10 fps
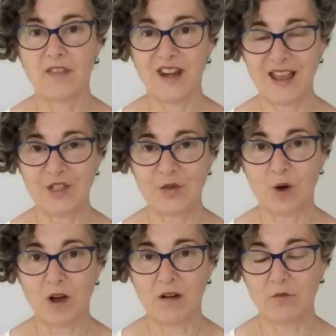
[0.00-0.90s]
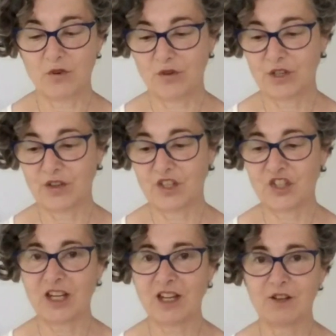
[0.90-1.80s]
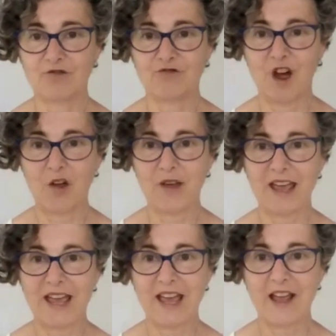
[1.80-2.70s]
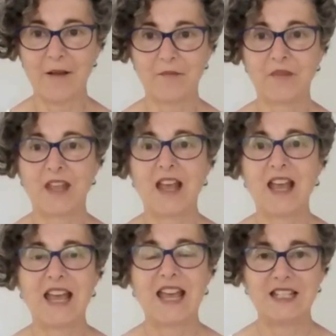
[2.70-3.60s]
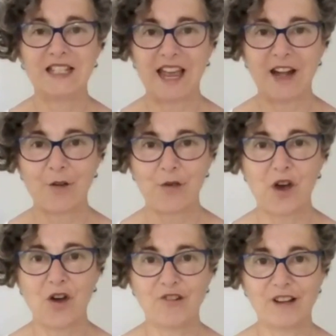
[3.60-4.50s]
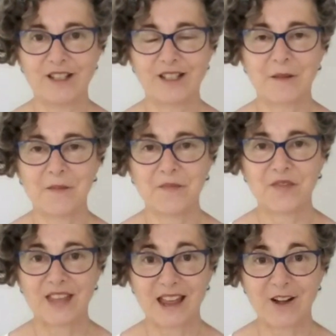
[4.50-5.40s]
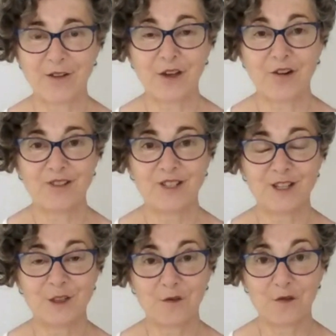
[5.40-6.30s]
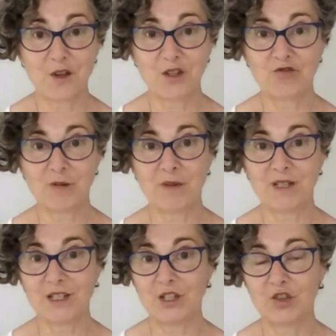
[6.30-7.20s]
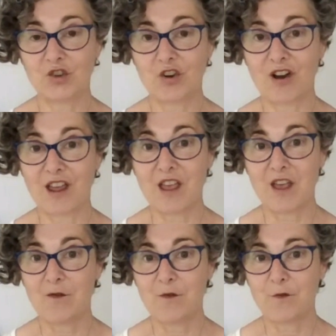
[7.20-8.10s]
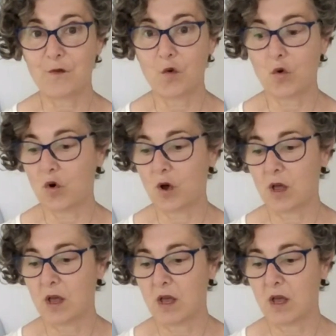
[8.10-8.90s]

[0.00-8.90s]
The next one, we're on to the second row here, is cantharis. Cantharis is the first remedy to try for